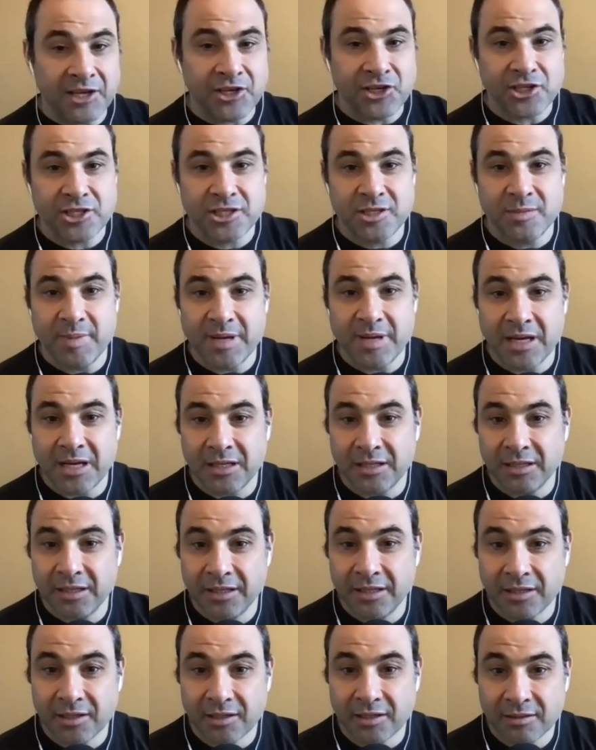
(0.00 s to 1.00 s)
just to be
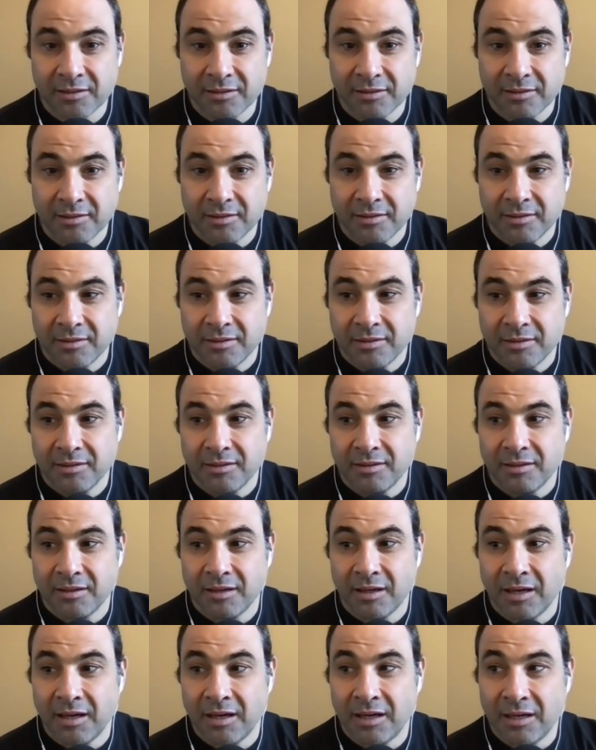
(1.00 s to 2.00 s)
clear,
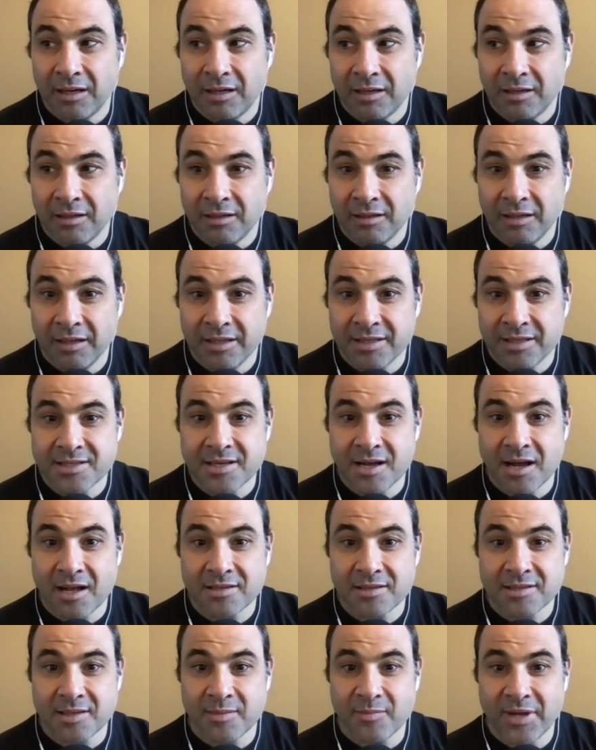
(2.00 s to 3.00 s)
it's
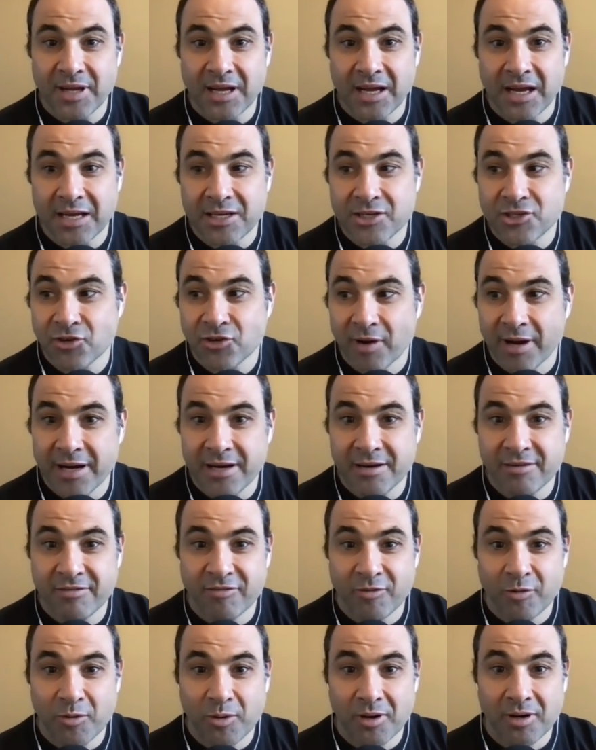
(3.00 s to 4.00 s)
not something I trained
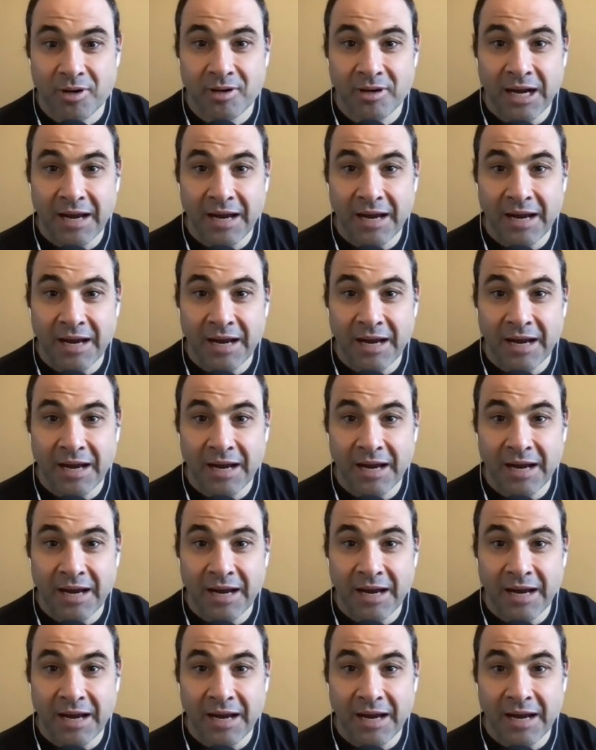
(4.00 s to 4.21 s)
for